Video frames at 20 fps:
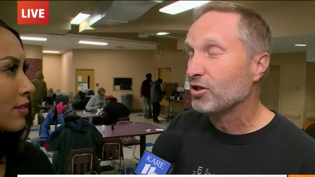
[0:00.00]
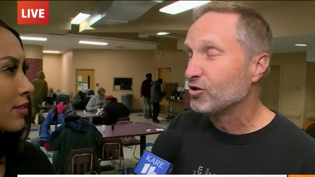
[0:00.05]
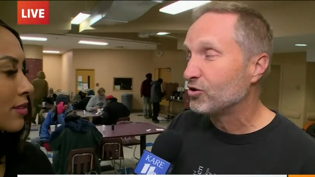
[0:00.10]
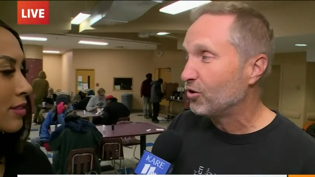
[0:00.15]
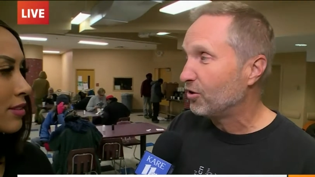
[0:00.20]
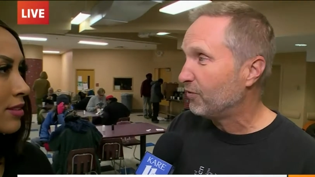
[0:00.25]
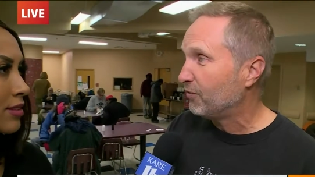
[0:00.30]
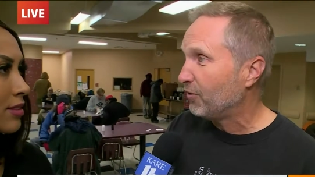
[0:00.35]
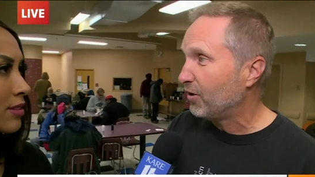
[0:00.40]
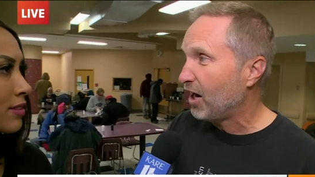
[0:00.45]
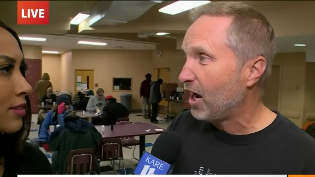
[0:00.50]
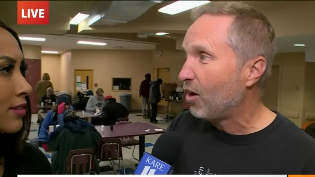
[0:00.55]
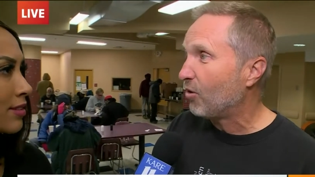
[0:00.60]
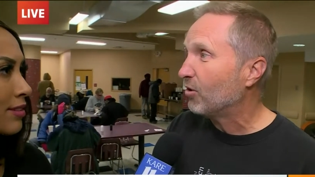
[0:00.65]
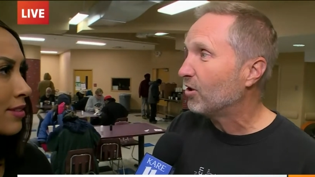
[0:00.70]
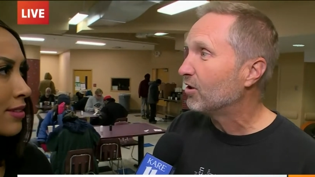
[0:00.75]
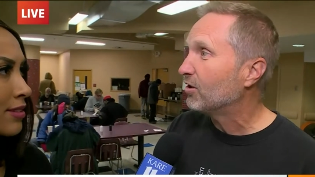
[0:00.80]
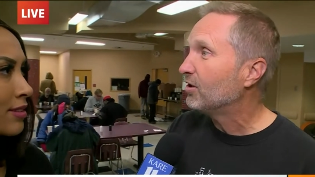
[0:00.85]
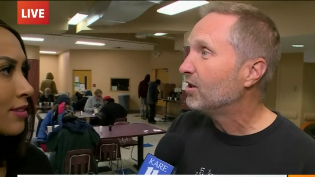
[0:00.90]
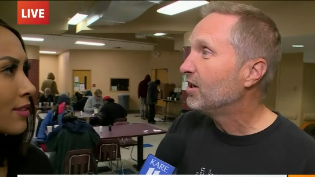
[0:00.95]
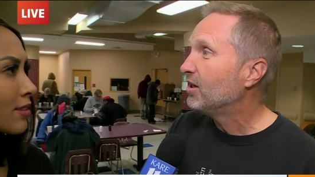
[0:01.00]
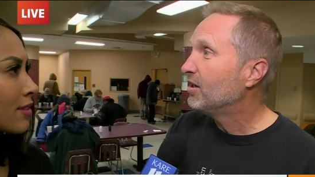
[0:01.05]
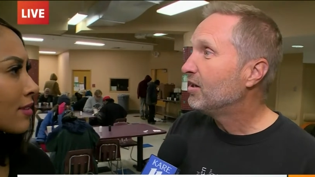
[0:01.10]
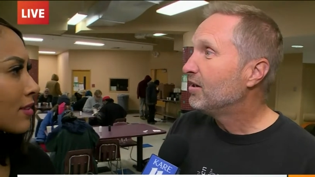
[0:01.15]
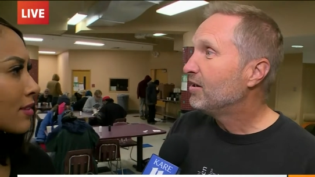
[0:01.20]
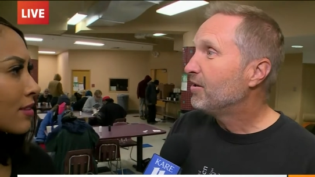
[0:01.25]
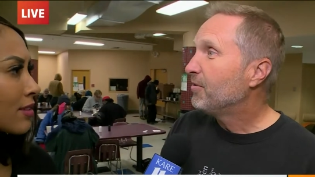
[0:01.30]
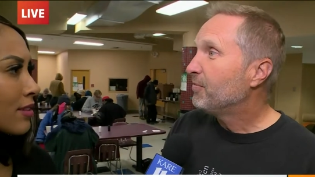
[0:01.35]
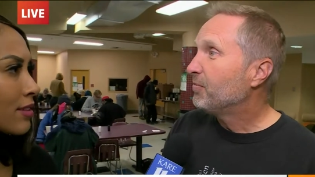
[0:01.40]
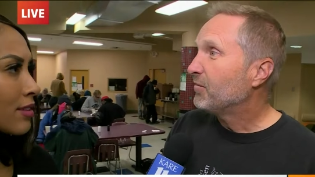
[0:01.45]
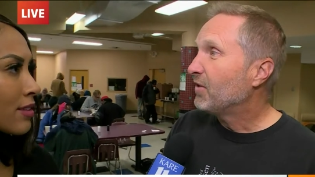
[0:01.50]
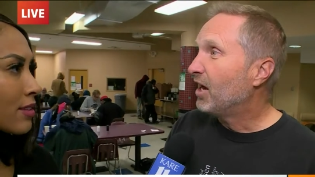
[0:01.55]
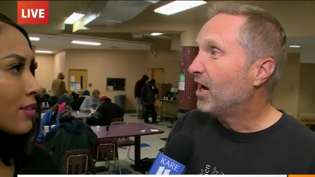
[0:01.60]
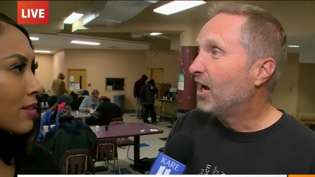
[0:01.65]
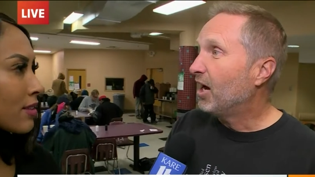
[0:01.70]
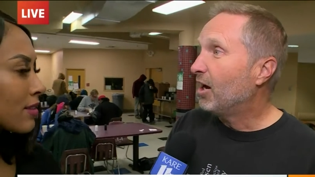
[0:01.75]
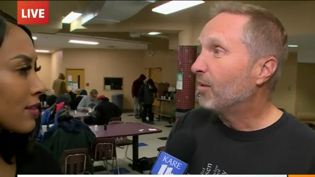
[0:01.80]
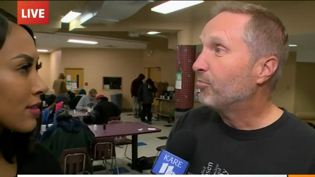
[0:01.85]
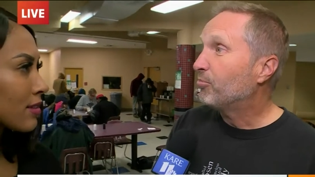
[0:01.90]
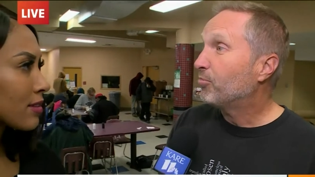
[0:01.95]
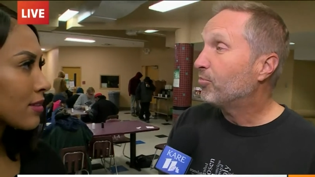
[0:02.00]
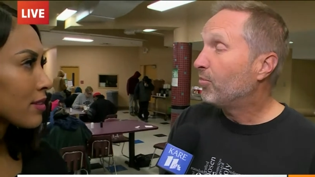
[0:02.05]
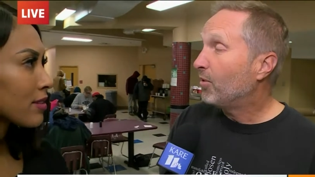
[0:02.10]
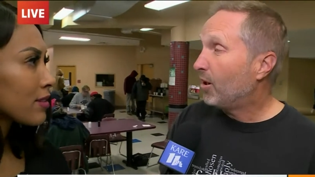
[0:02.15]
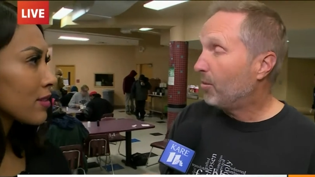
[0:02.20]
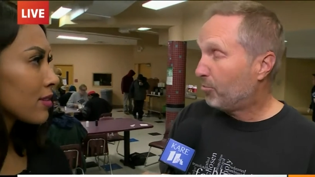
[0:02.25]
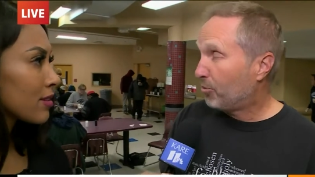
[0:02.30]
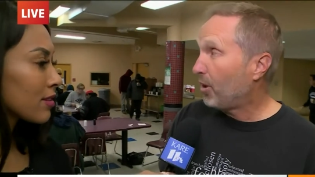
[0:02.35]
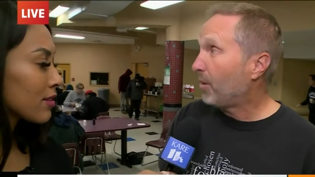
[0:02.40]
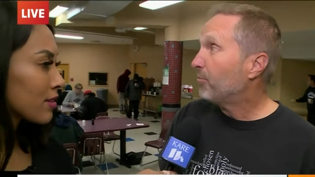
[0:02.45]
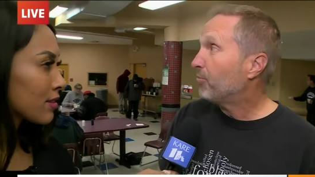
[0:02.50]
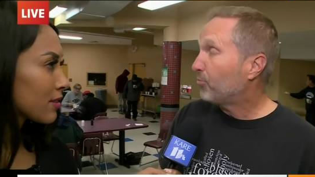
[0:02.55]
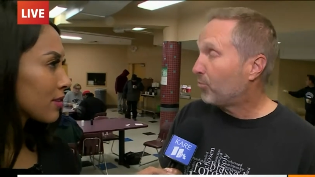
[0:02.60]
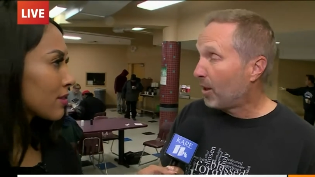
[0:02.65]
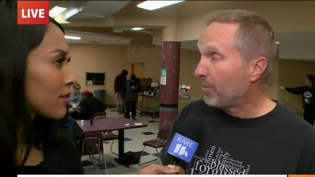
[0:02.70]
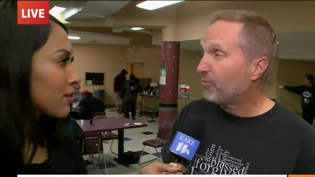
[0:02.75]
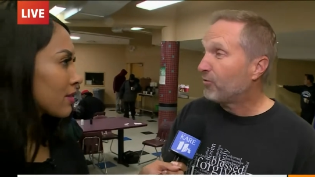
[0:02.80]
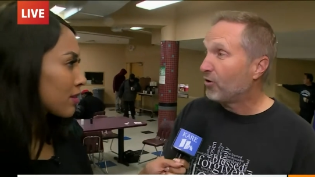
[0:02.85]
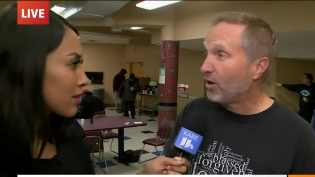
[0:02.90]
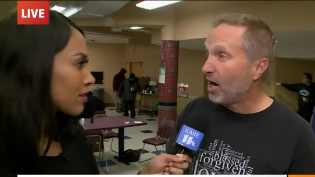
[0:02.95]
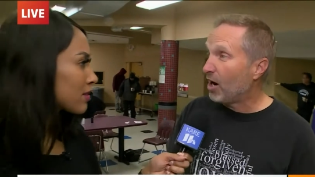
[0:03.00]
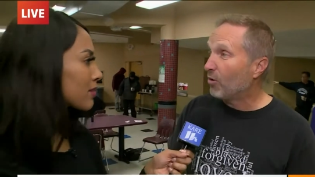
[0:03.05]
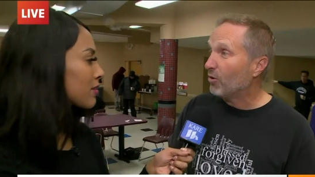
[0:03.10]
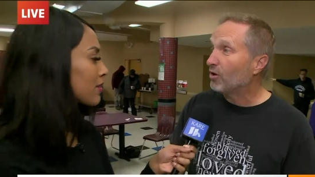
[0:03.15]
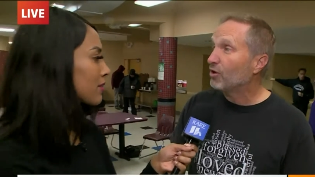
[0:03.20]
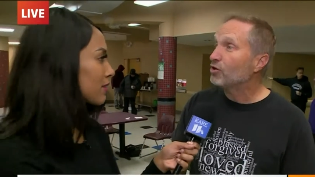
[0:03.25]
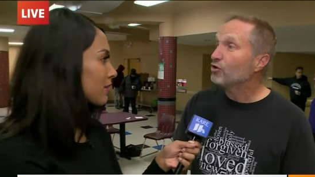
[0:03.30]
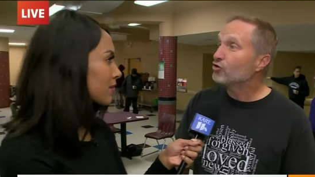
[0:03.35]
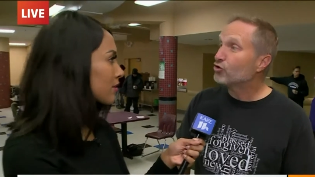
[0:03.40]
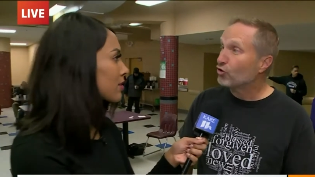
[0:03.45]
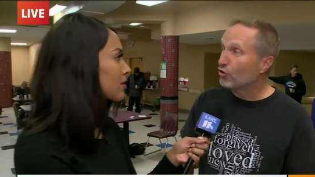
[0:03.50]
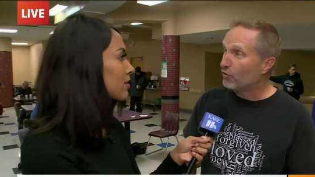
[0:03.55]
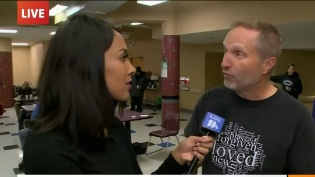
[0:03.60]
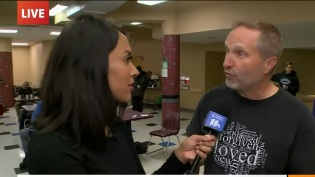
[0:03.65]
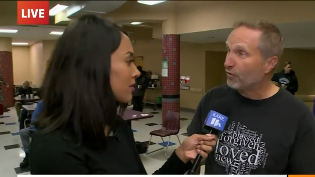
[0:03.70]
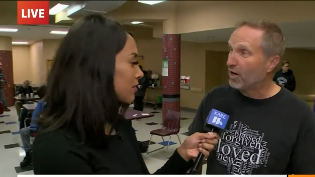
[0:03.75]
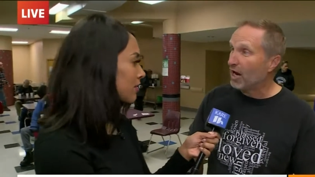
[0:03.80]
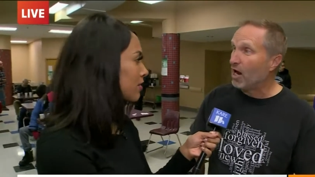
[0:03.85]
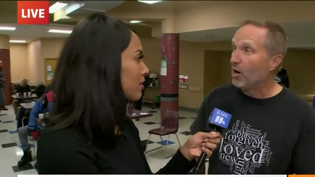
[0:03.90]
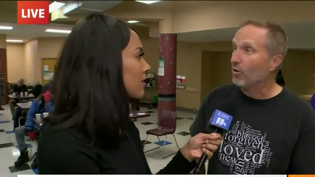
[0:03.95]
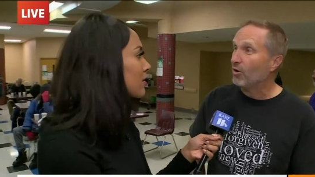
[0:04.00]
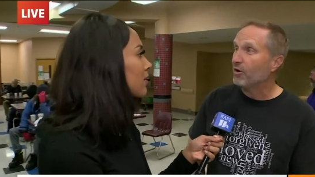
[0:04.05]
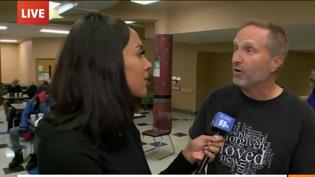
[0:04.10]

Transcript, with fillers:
Speaker 1: cook and serve for an hour, uh, prep, prep for an hour, serve for an